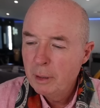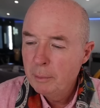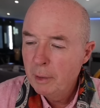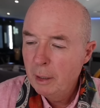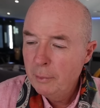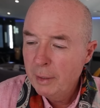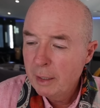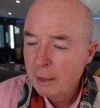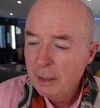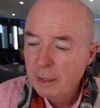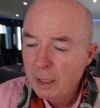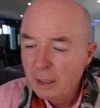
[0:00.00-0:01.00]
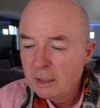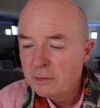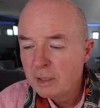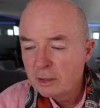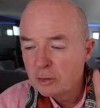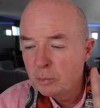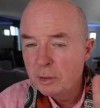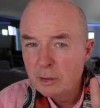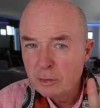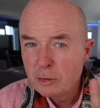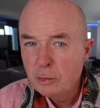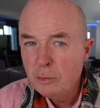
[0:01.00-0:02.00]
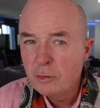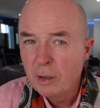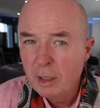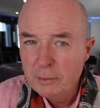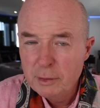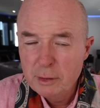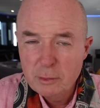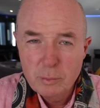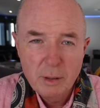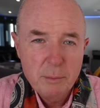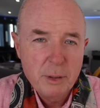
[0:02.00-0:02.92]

By my reckoning, that leaves us with two drivers, one